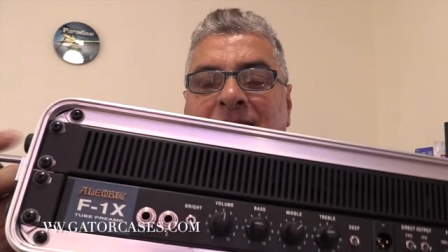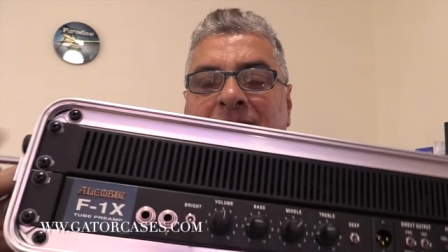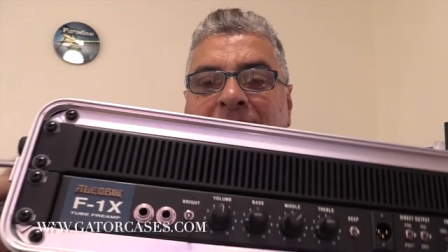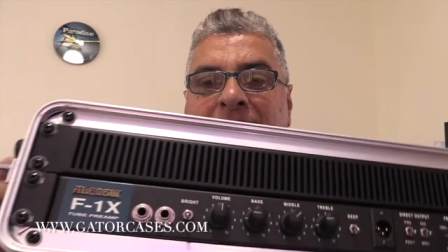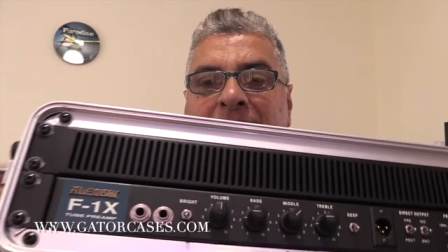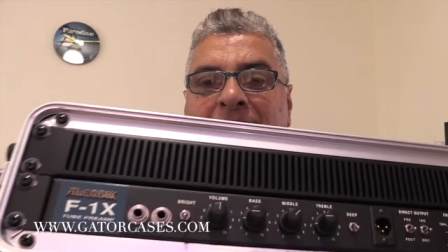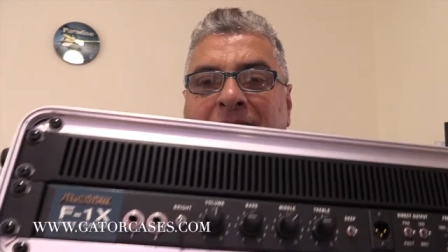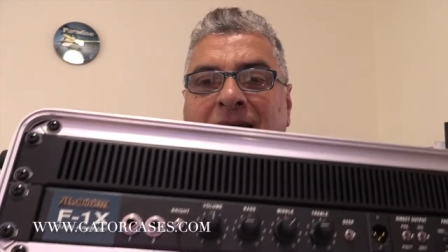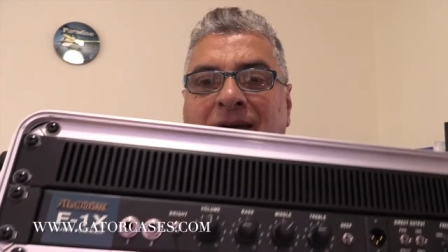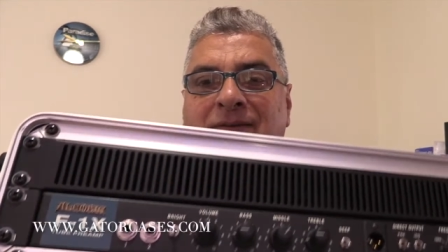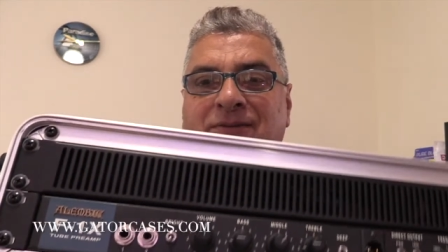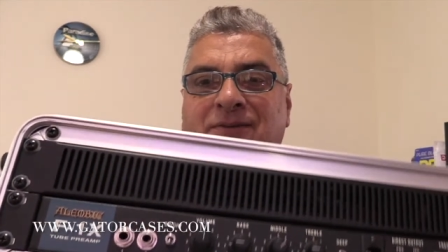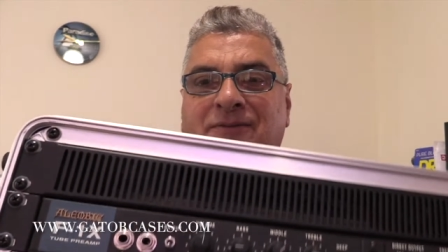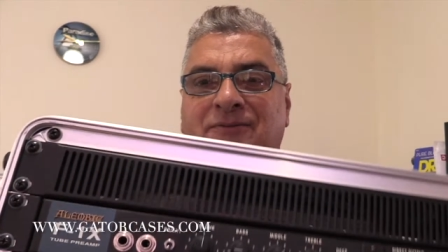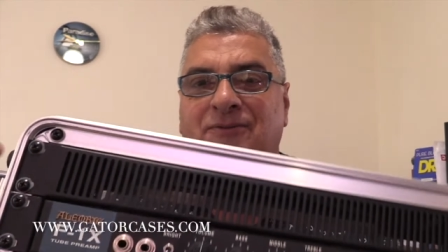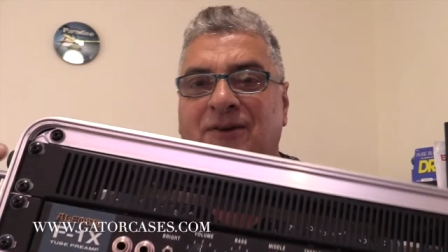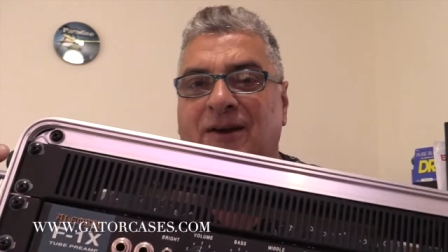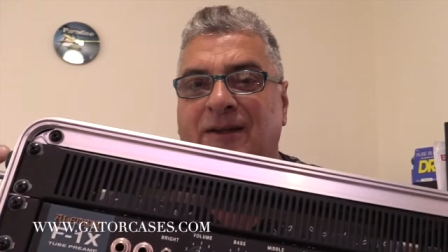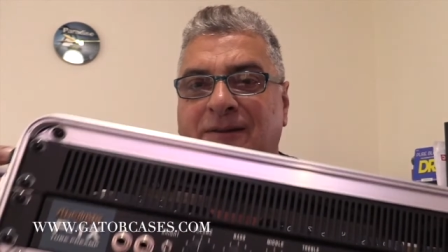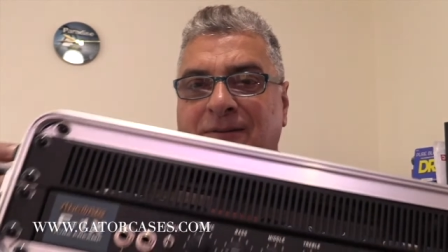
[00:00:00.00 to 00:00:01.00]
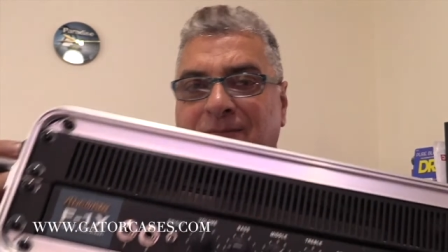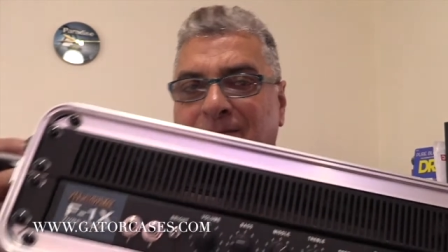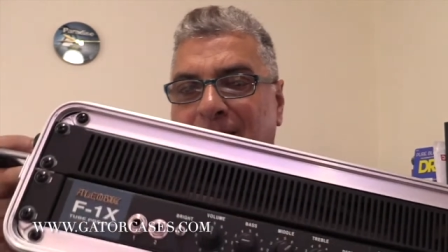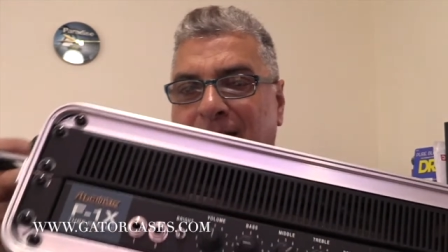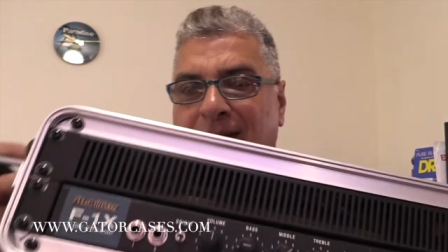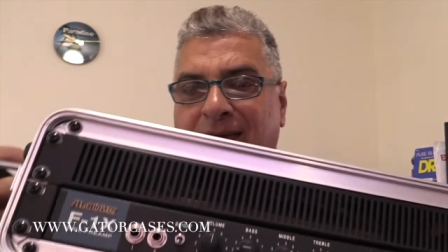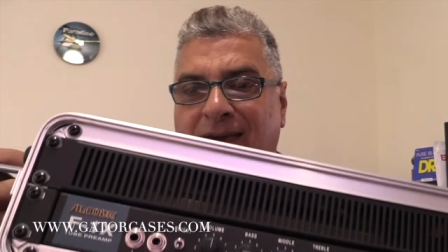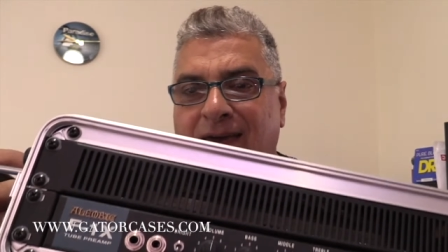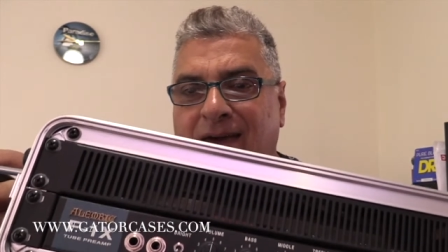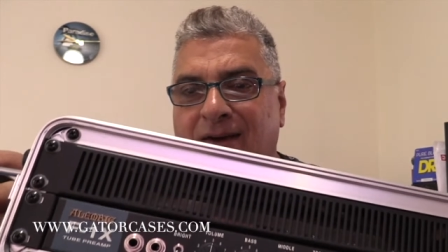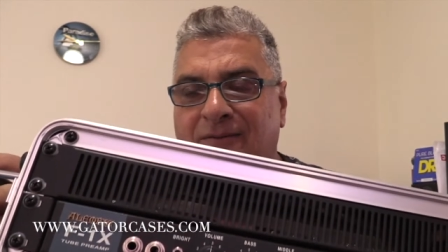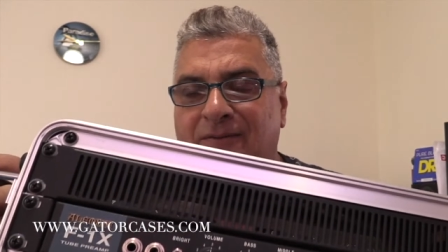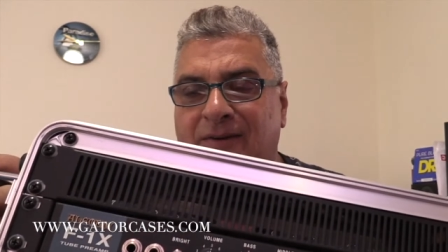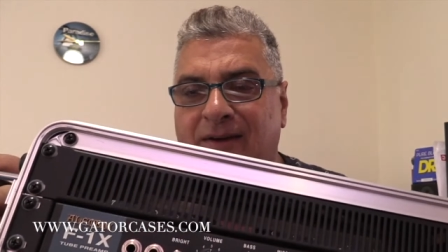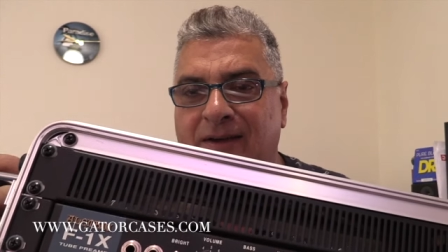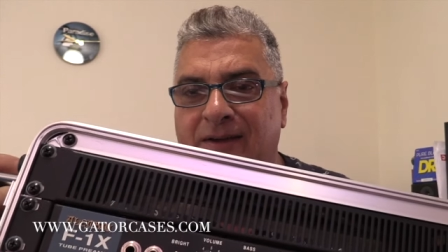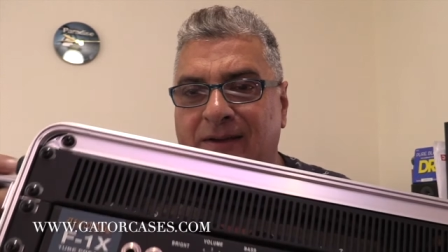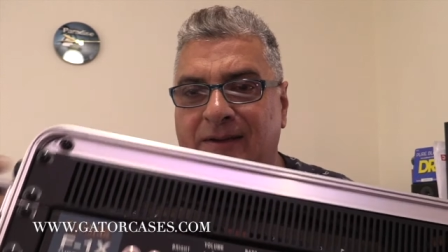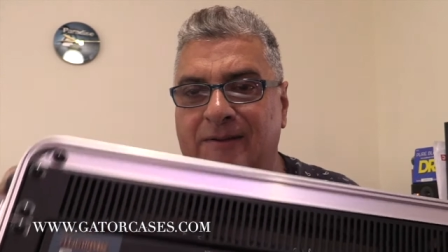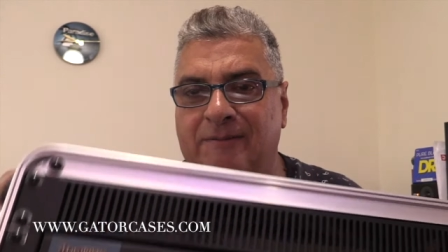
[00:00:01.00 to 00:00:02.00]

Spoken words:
have the front and back cover